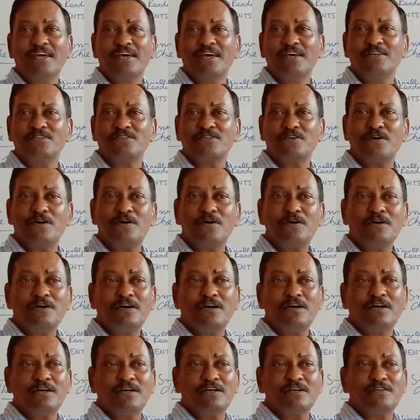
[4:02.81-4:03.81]

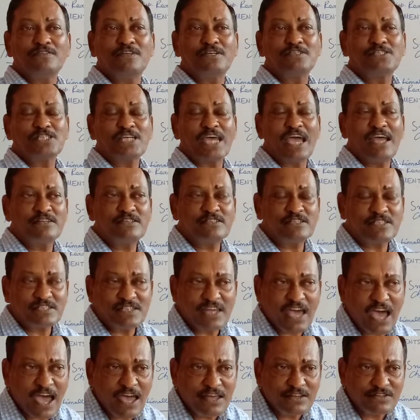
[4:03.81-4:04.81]
So the child
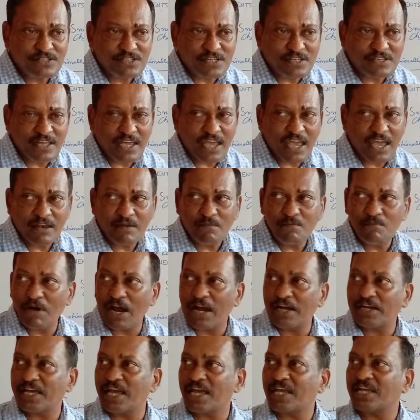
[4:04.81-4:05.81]
stands there.
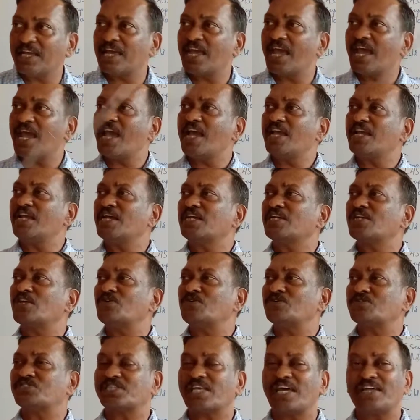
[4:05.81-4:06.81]
But again it
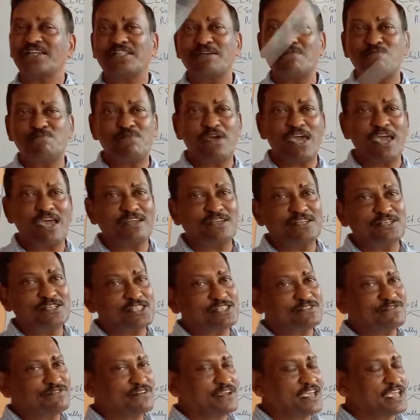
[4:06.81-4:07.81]
looks at the
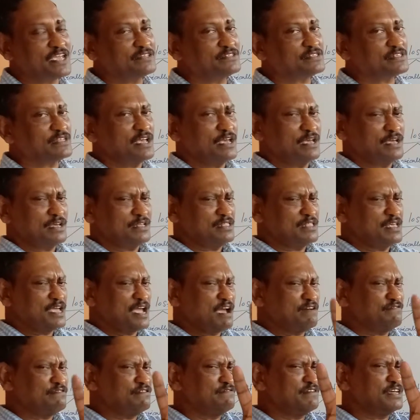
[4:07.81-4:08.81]
parents' face. They
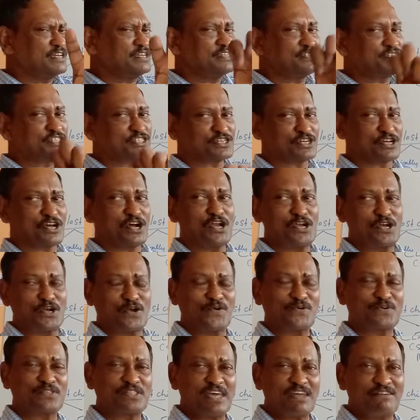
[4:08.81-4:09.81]
have a very stern
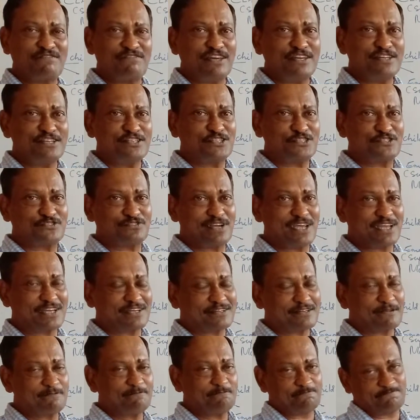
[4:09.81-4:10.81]
look. They are very
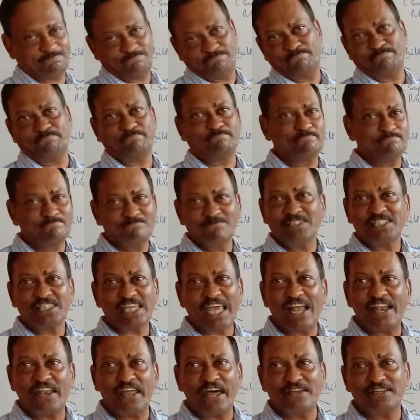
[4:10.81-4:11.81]
strict.
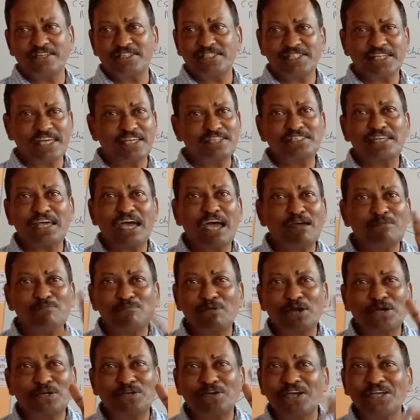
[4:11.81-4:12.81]
Child understands, I am
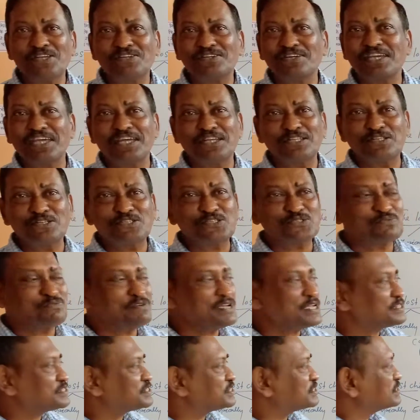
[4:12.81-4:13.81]
not going to get the
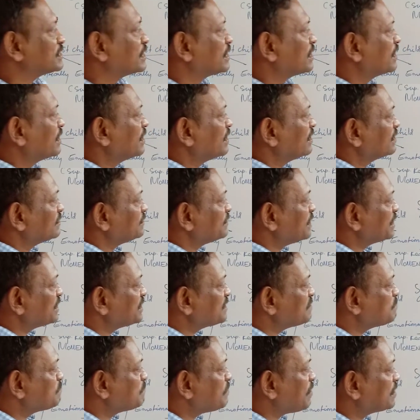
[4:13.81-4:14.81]
sweets. Then
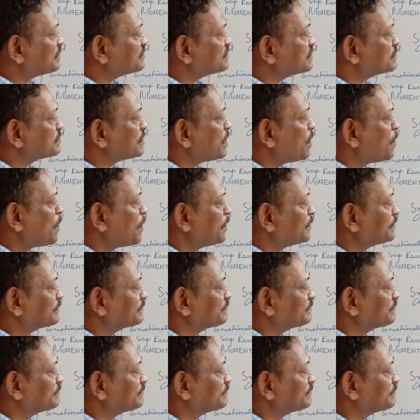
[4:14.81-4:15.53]
he passes on.